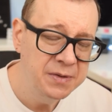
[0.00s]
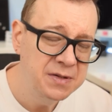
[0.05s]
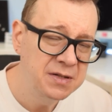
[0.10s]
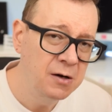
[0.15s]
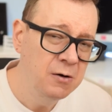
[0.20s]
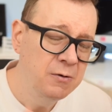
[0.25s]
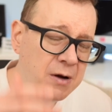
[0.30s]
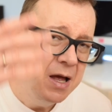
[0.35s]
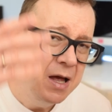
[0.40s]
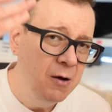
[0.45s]

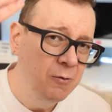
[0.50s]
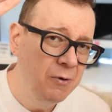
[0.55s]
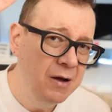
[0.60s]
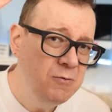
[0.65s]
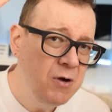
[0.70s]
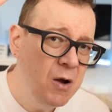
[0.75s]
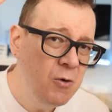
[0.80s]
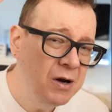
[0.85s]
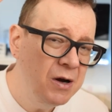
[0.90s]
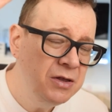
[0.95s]
So
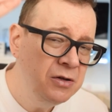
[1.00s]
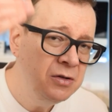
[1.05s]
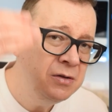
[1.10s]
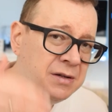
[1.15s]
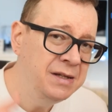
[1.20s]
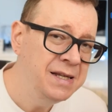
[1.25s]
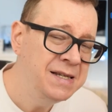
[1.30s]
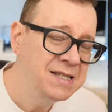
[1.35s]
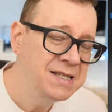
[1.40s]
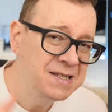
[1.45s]
when we want to
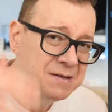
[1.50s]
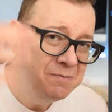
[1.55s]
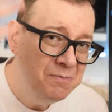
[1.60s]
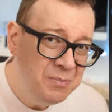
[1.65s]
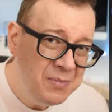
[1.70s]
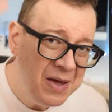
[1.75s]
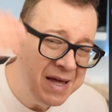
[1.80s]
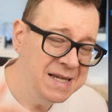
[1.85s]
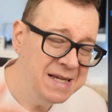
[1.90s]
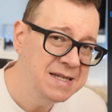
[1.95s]

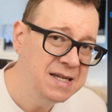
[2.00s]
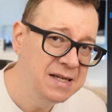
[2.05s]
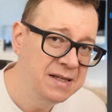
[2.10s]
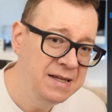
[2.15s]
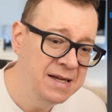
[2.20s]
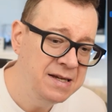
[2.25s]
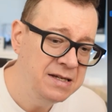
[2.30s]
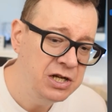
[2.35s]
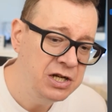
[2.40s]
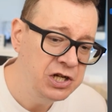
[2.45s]
dismiss
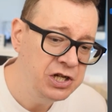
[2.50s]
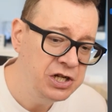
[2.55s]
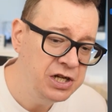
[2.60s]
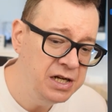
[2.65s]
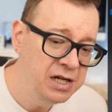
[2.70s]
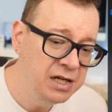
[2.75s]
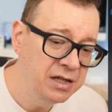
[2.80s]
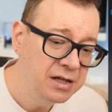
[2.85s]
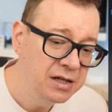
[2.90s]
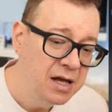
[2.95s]
this
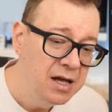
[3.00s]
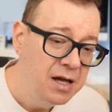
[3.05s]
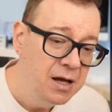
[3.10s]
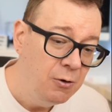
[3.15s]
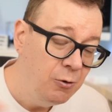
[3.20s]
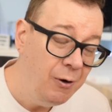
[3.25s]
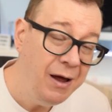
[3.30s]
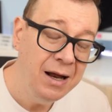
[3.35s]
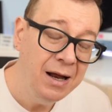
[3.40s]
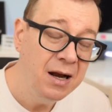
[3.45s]
sheet,
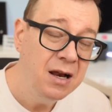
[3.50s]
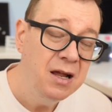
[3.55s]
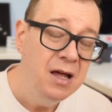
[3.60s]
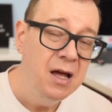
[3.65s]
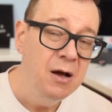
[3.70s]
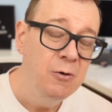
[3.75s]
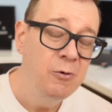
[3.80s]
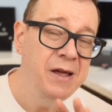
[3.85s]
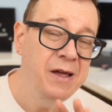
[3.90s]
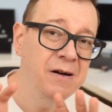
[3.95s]
well,
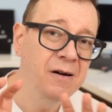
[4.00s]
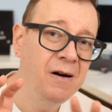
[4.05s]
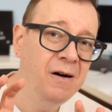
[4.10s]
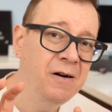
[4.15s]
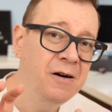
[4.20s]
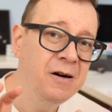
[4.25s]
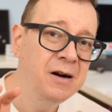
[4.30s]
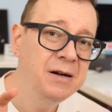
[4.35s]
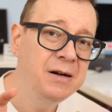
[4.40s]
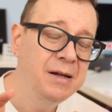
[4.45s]
we
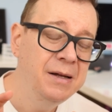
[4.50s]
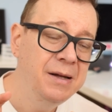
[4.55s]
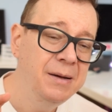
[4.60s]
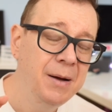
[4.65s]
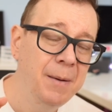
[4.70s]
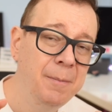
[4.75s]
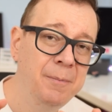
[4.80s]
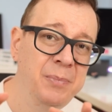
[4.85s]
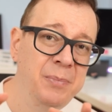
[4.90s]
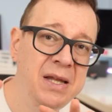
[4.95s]
are
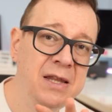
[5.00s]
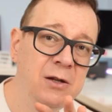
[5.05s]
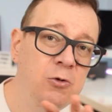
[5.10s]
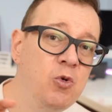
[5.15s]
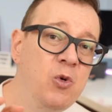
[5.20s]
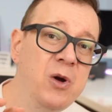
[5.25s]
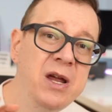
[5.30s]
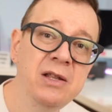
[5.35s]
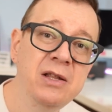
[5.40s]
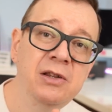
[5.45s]

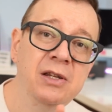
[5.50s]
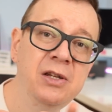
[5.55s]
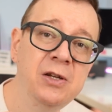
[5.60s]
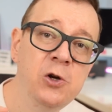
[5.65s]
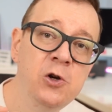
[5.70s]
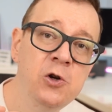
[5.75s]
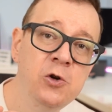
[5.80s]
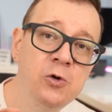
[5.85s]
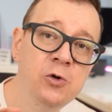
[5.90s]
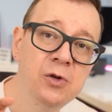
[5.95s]
between
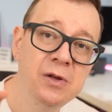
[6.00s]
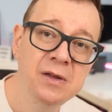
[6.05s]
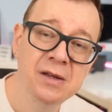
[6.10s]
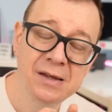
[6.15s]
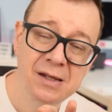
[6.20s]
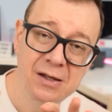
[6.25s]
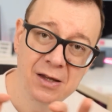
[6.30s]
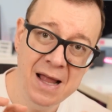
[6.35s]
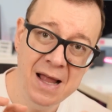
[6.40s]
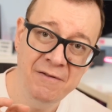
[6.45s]
two
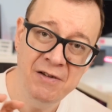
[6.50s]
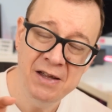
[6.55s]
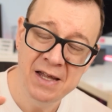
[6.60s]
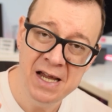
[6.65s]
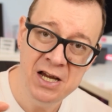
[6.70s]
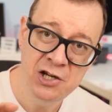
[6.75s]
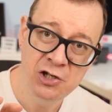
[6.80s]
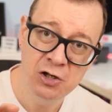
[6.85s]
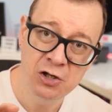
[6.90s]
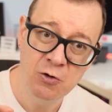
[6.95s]

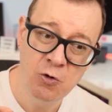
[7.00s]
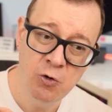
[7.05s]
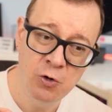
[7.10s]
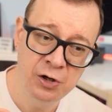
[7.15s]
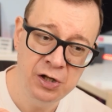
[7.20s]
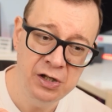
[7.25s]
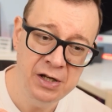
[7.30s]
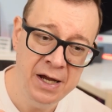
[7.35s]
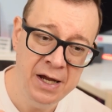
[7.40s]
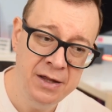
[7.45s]
navigation
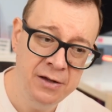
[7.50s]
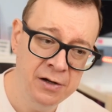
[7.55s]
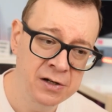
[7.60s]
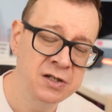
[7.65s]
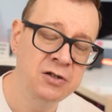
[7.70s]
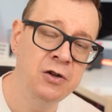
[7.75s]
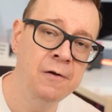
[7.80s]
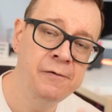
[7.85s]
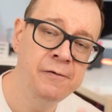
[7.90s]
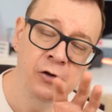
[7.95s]

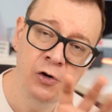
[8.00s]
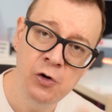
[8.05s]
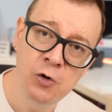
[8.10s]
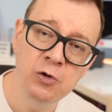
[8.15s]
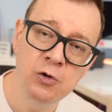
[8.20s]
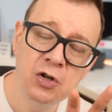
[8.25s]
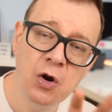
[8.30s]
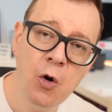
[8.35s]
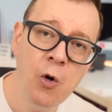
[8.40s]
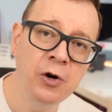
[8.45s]
coordinators, the
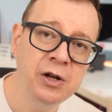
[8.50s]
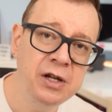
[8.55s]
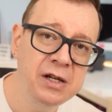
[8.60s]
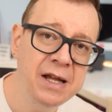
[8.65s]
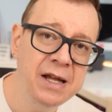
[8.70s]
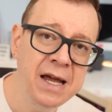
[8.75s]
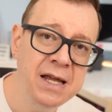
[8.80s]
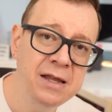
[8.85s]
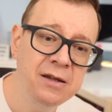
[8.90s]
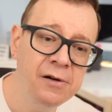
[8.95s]
fruit
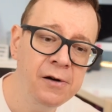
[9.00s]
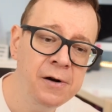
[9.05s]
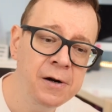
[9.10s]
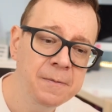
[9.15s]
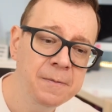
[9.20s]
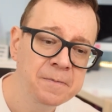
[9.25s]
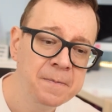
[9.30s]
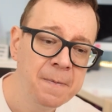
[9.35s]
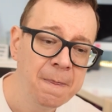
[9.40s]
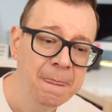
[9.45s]
coordinator